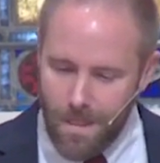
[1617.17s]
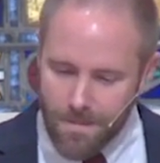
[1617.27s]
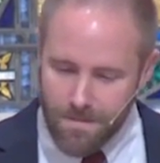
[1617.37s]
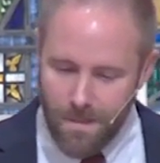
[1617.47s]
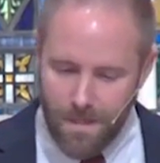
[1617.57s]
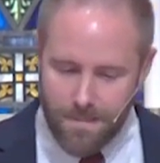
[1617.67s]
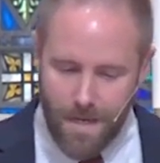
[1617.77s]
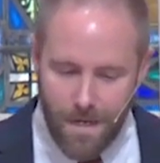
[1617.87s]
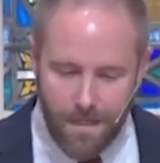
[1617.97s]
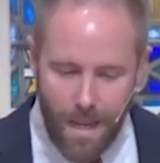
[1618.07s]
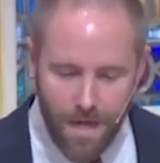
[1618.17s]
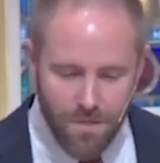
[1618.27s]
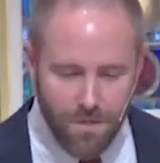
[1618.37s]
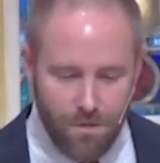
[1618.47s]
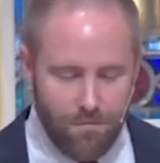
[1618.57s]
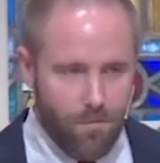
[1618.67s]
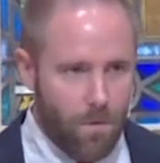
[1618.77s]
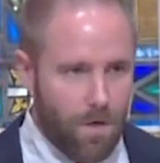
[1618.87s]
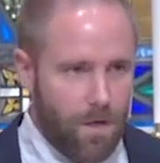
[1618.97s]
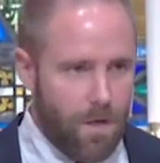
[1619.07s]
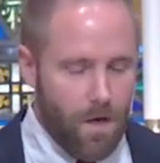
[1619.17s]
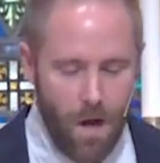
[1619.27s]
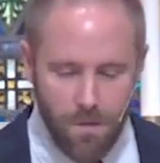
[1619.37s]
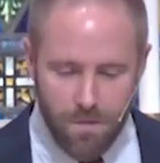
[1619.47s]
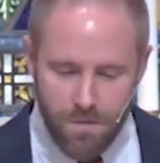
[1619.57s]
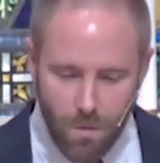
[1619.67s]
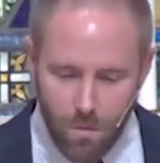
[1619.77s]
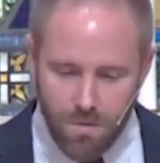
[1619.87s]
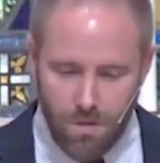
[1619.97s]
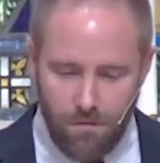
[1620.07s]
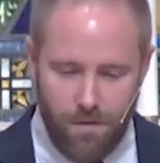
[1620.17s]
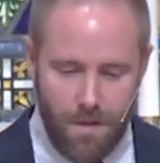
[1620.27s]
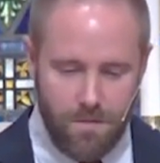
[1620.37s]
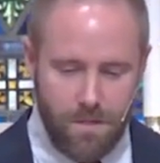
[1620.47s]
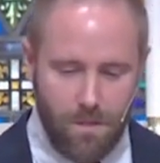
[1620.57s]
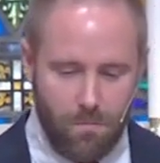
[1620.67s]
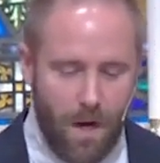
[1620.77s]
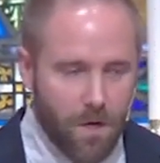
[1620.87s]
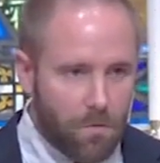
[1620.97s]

And less than a dedication for other social events and